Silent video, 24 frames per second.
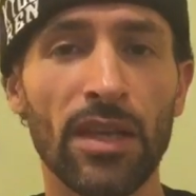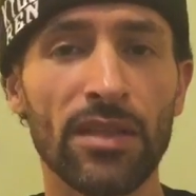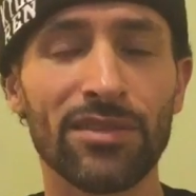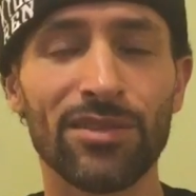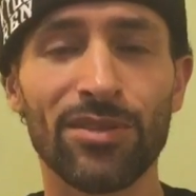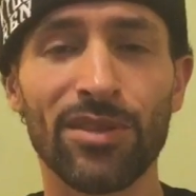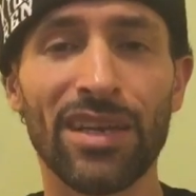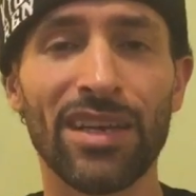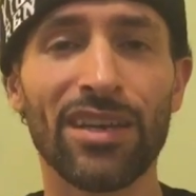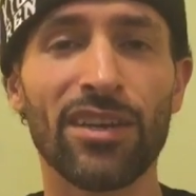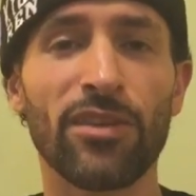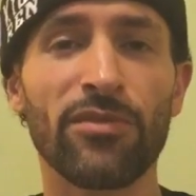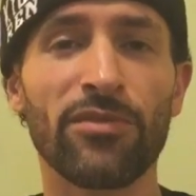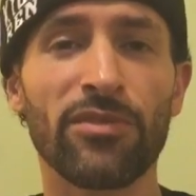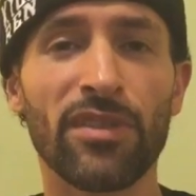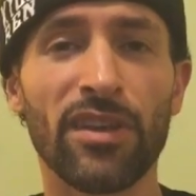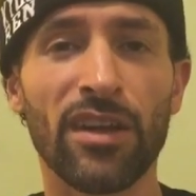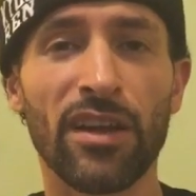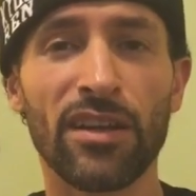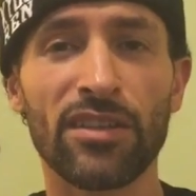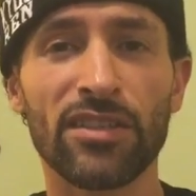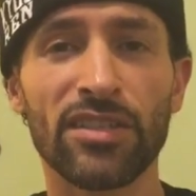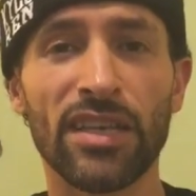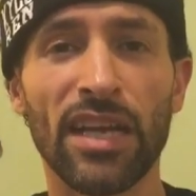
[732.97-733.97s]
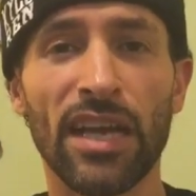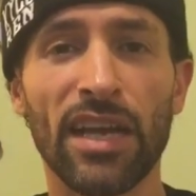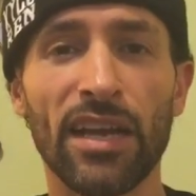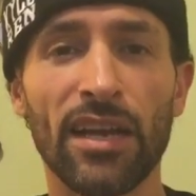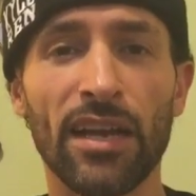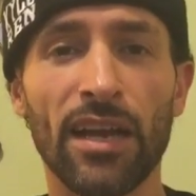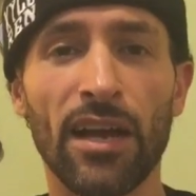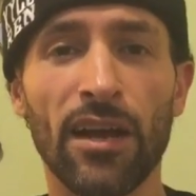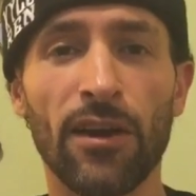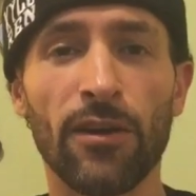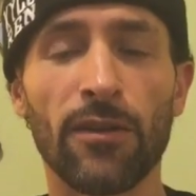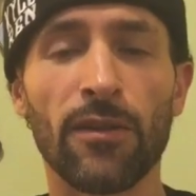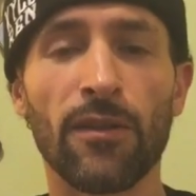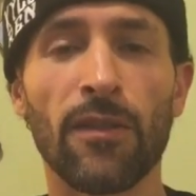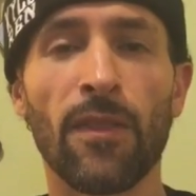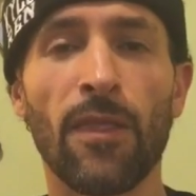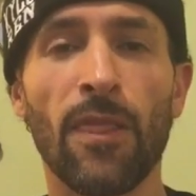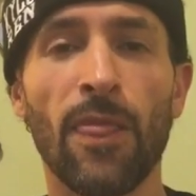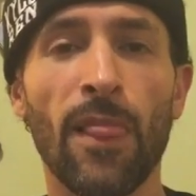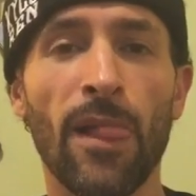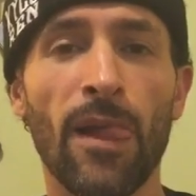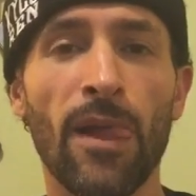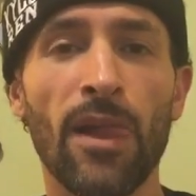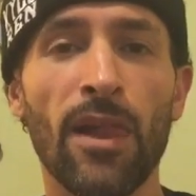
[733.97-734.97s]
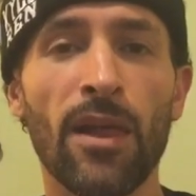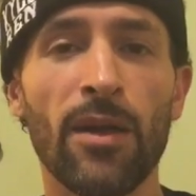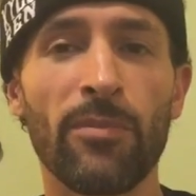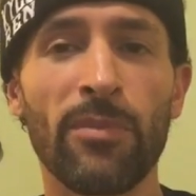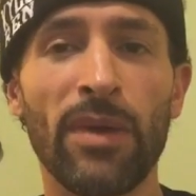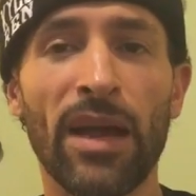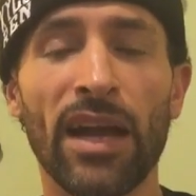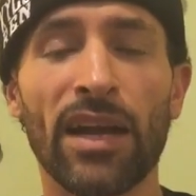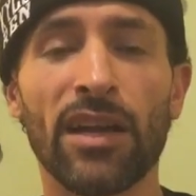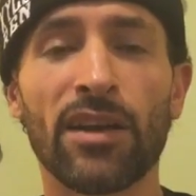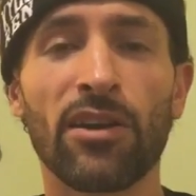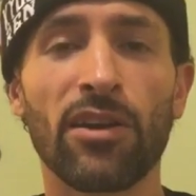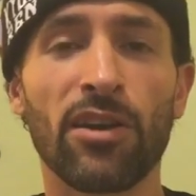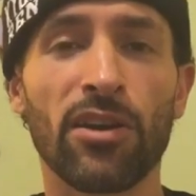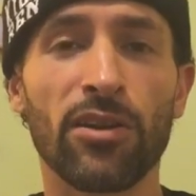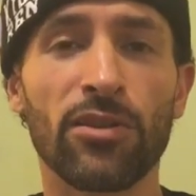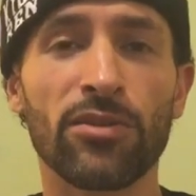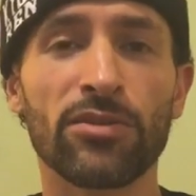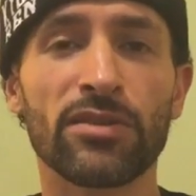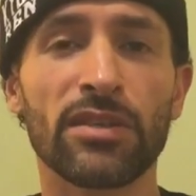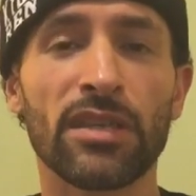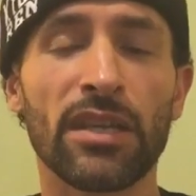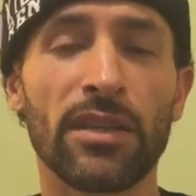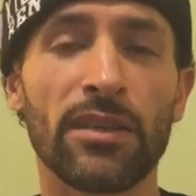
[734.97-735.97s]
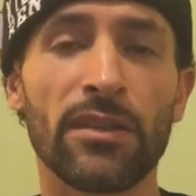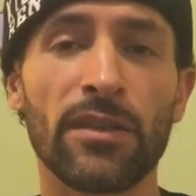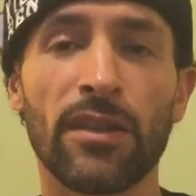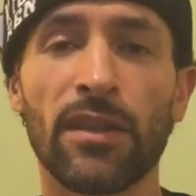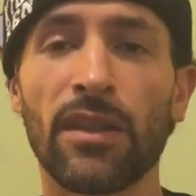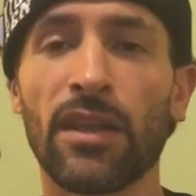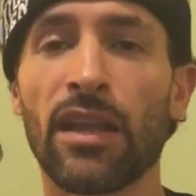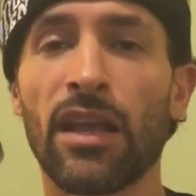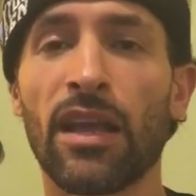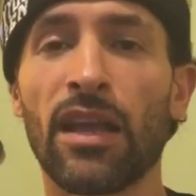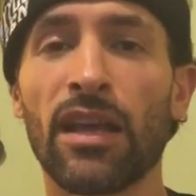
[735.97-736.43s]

So get over there and check it out. Matt Carlson,